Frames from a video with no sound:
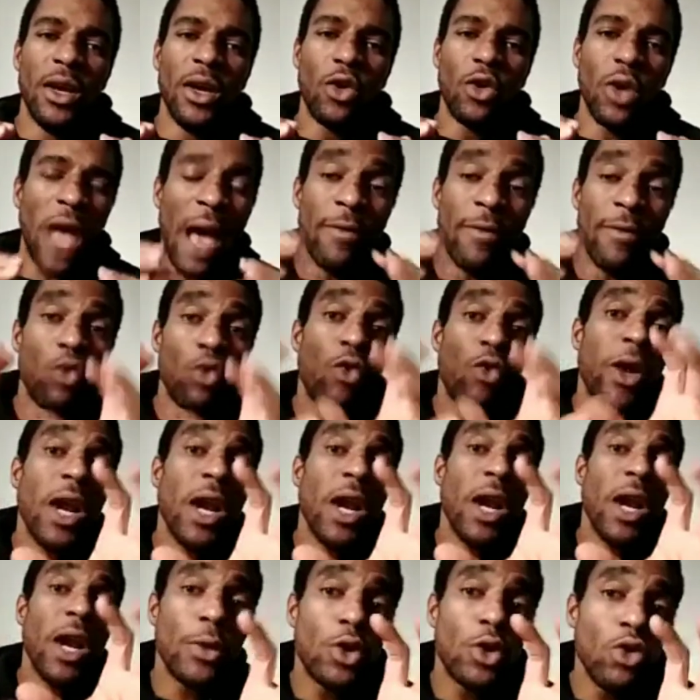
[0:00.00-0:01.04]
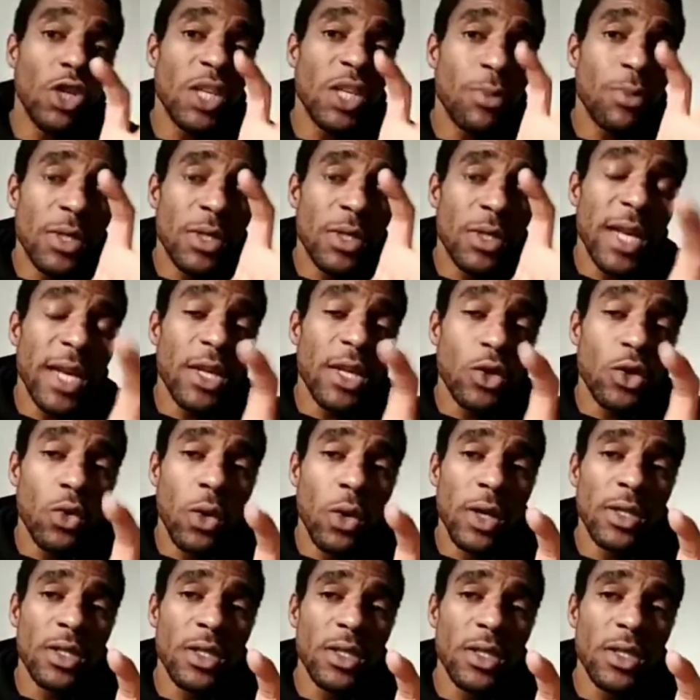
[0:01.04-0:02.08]
having great opportunities presented to
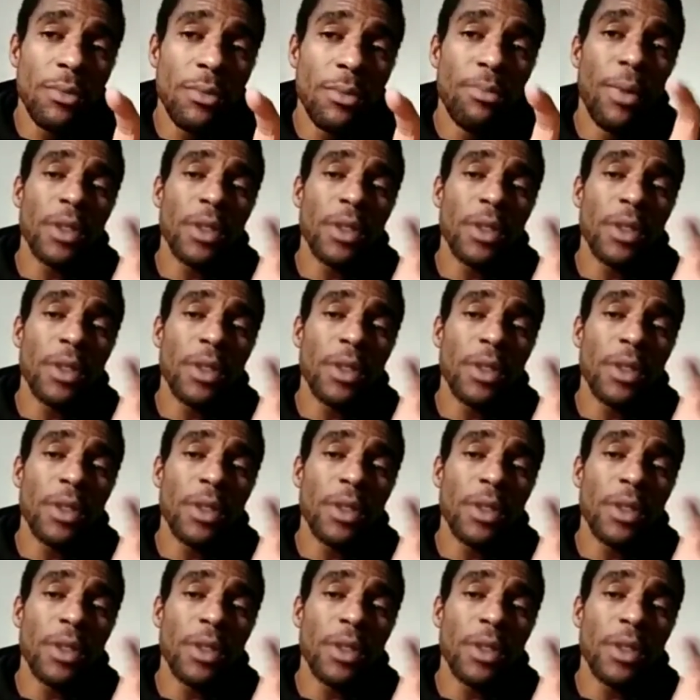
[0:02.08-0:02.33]
us.